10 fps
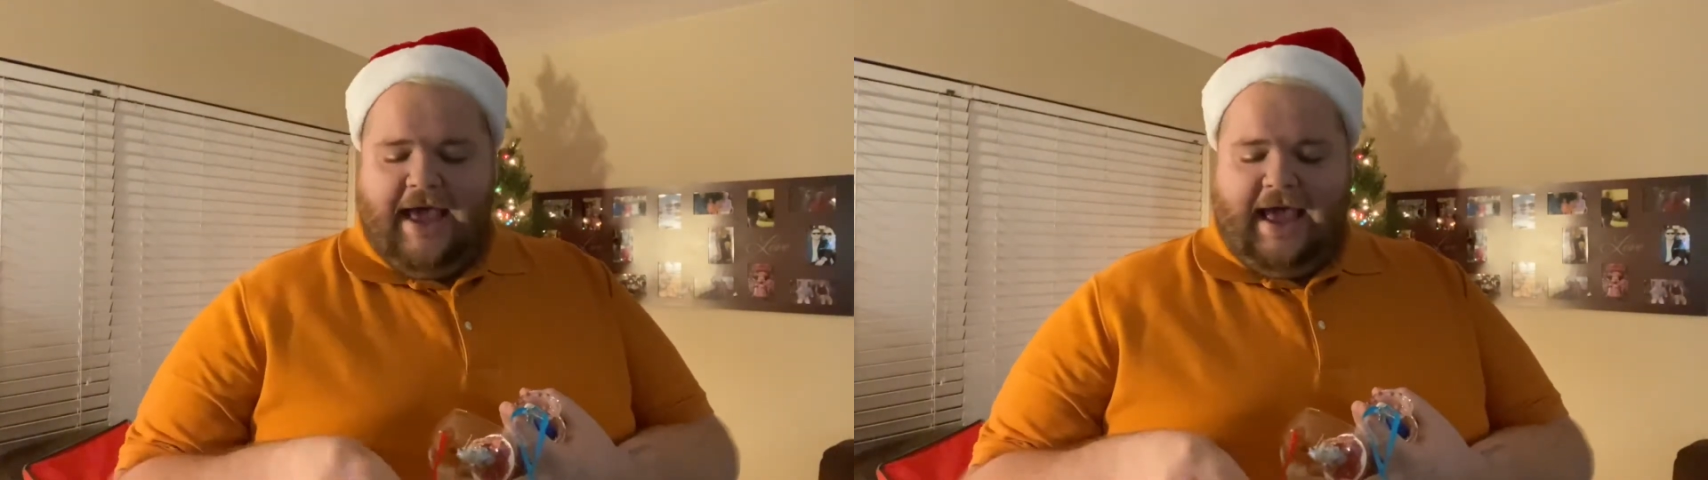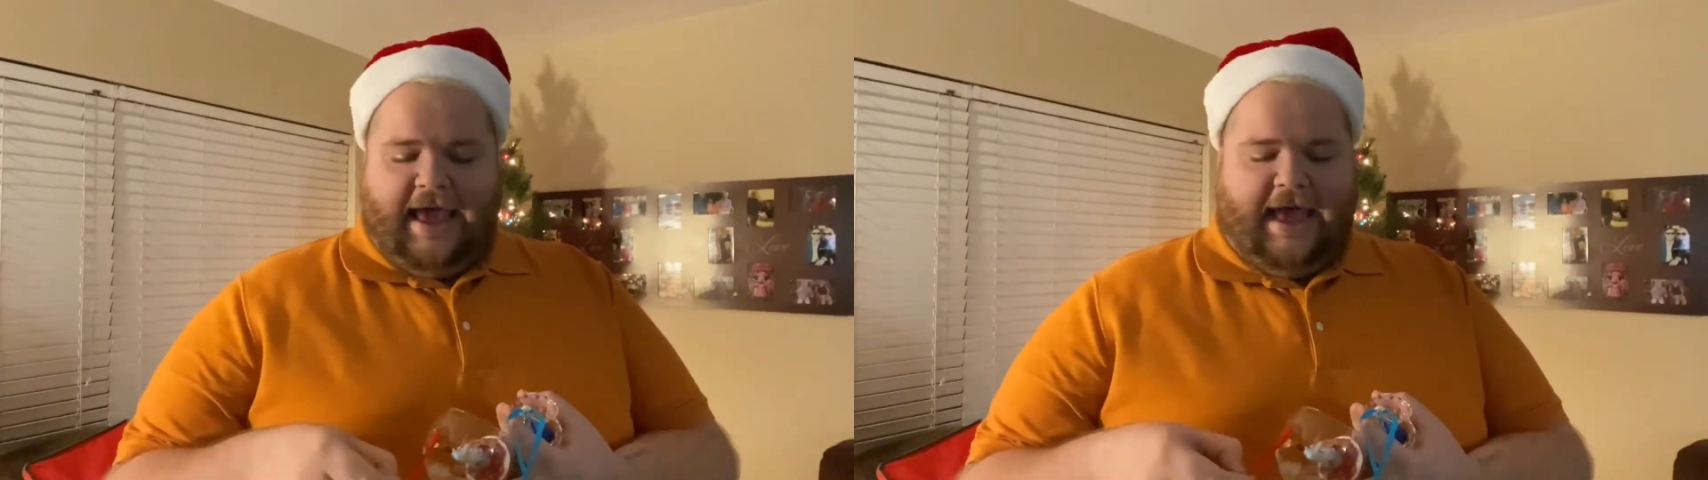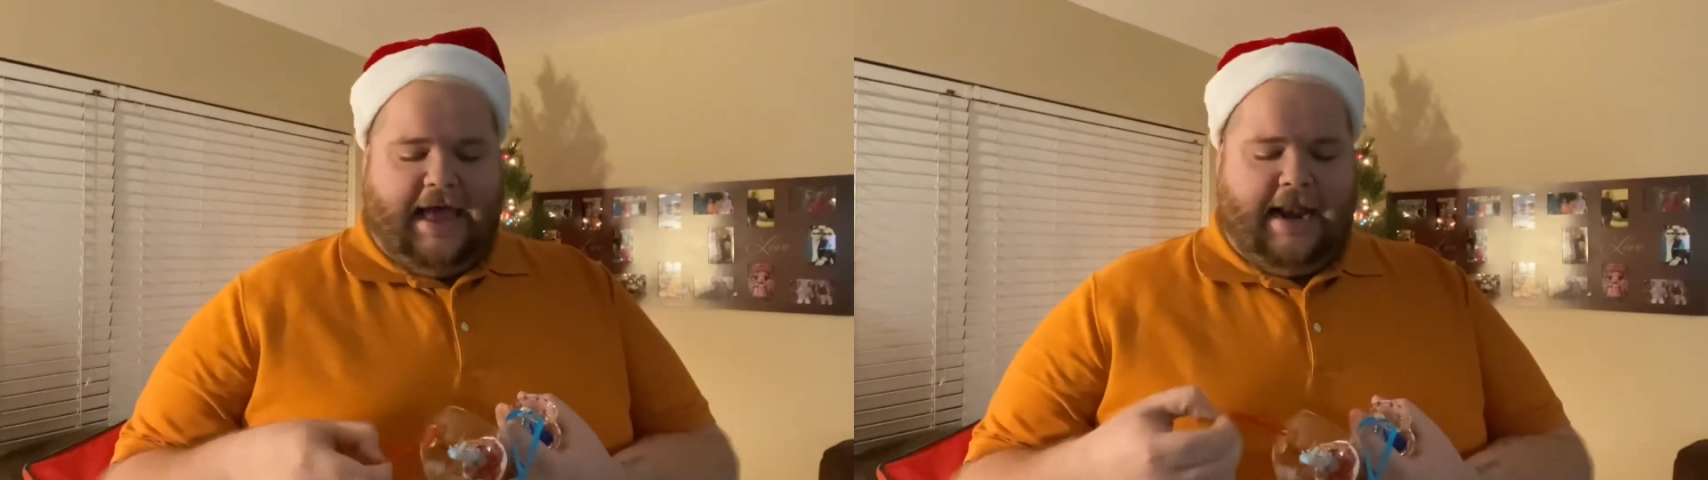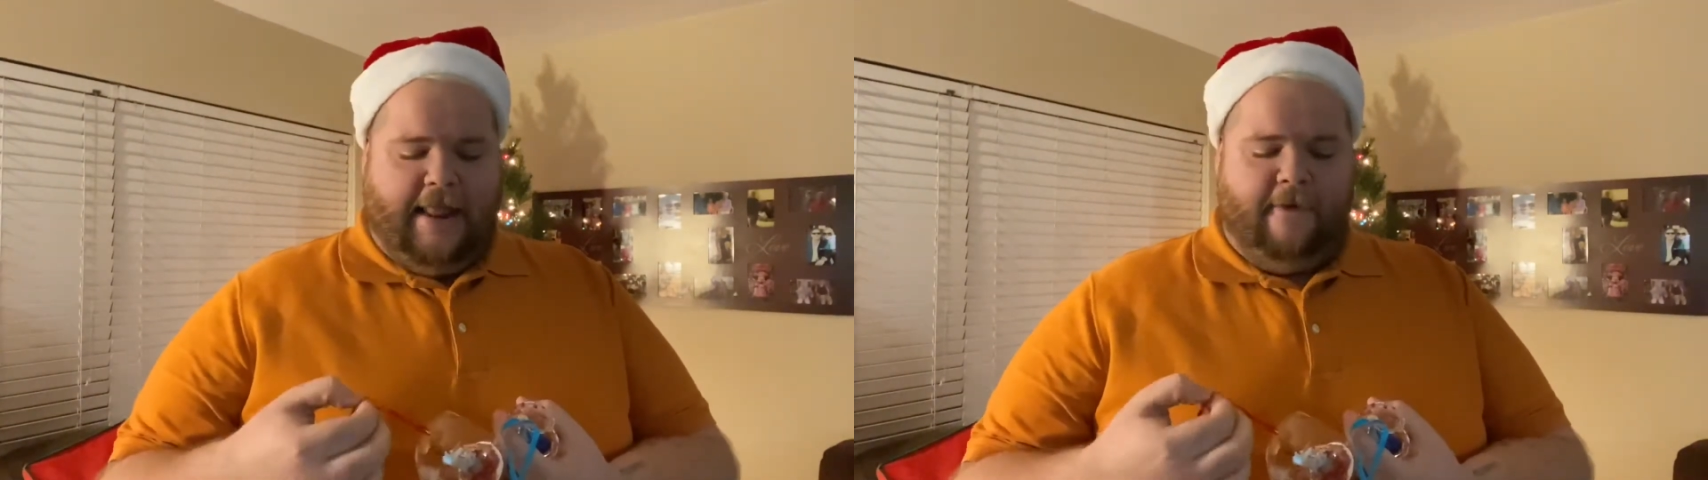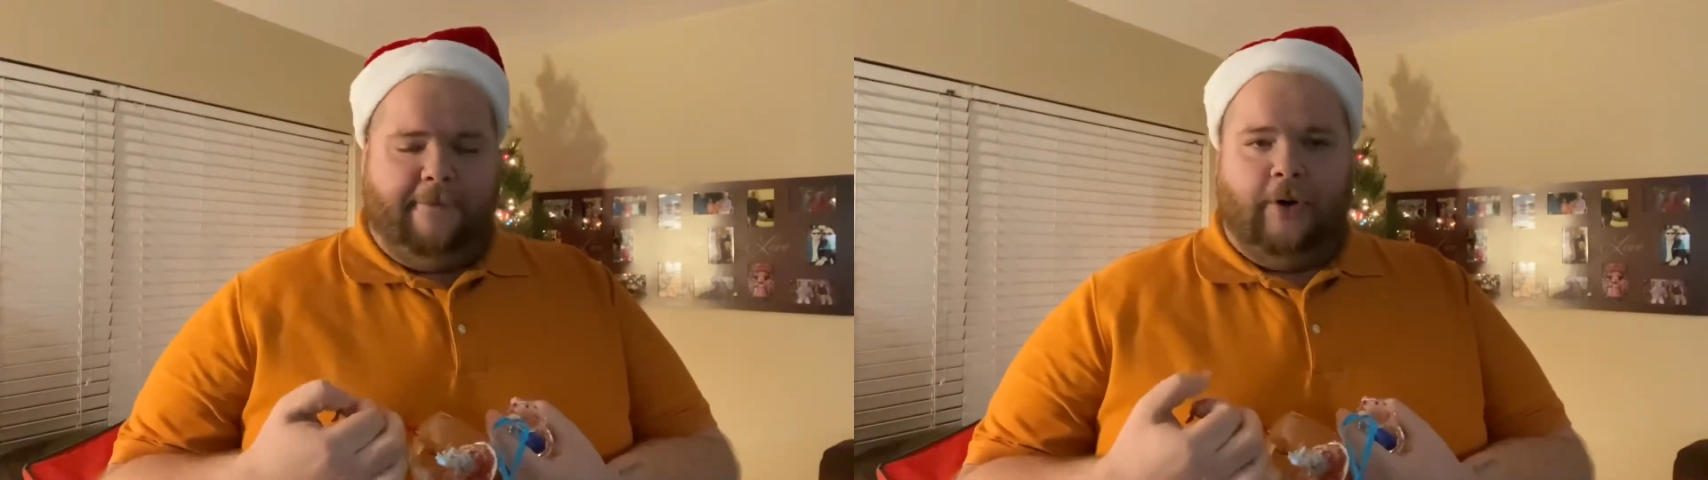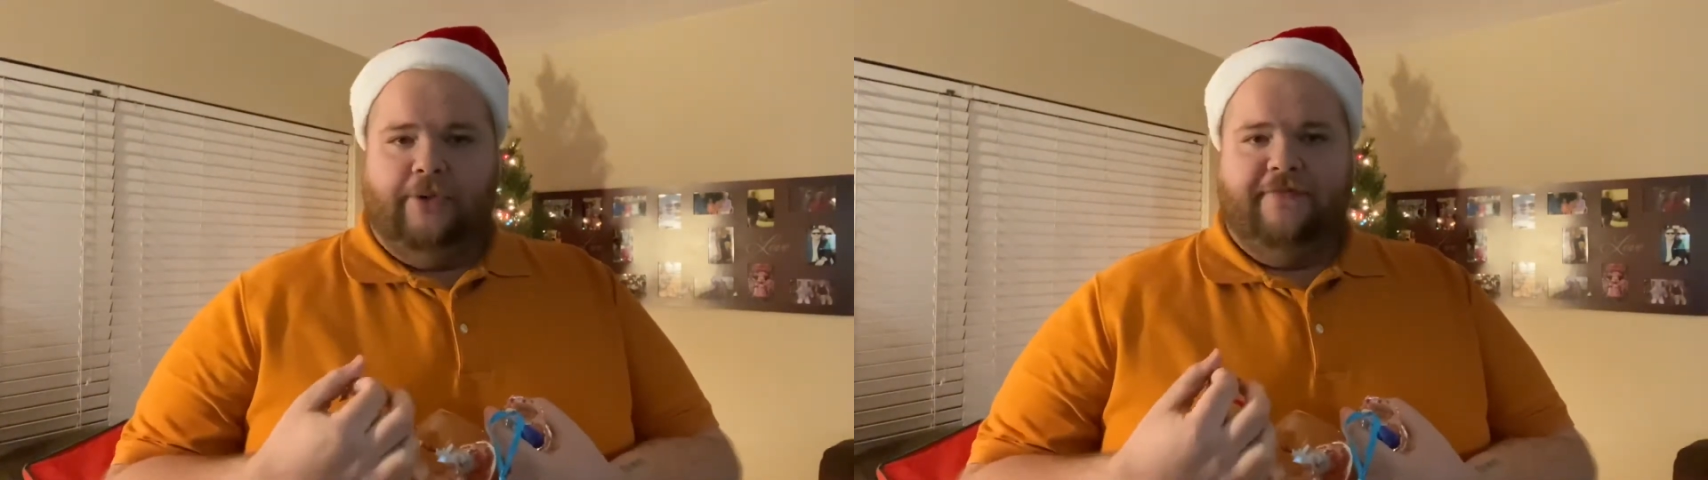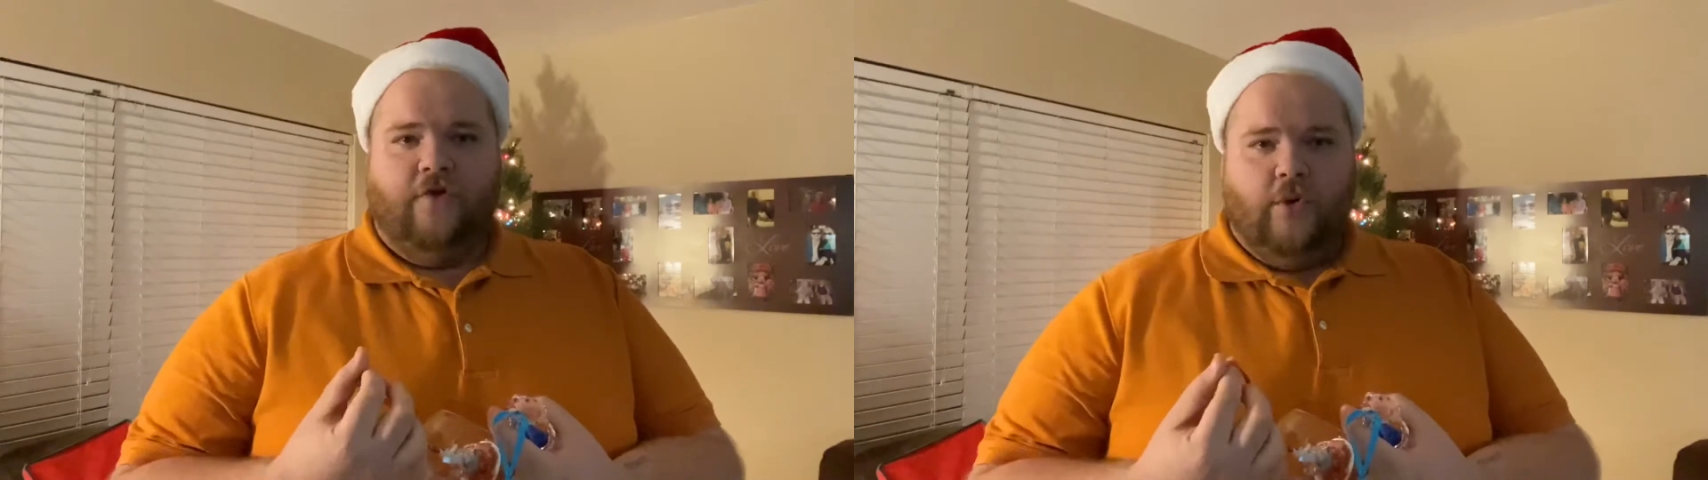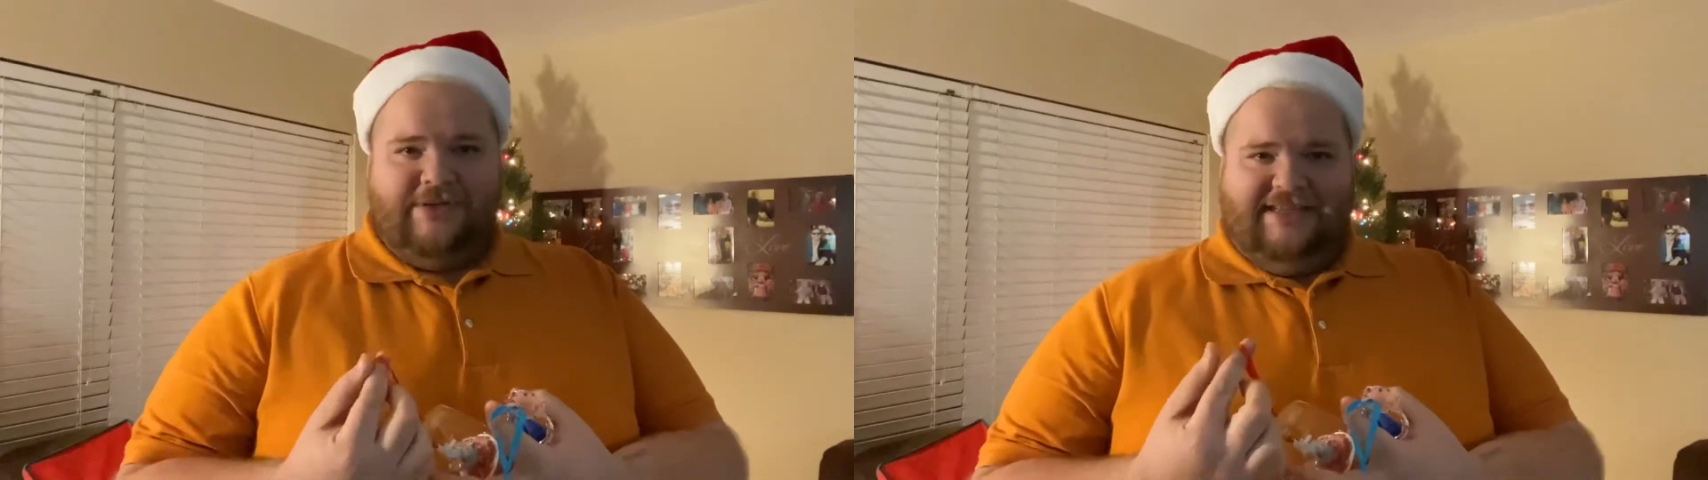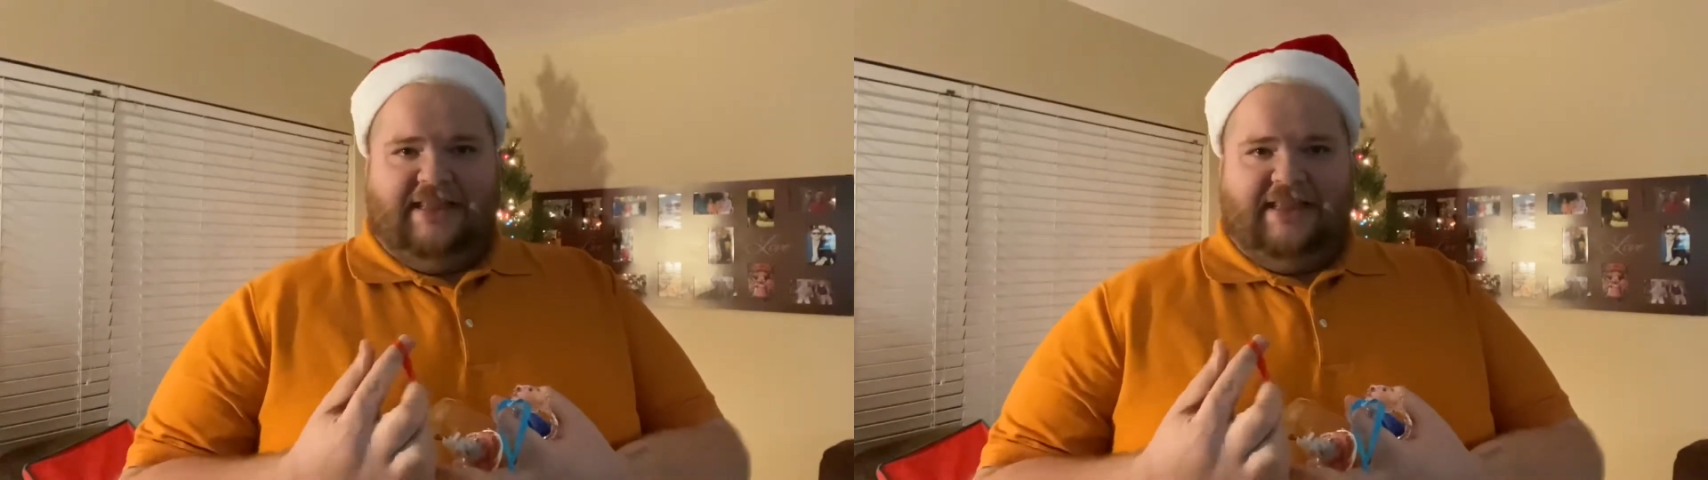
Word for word: and they're both Frozen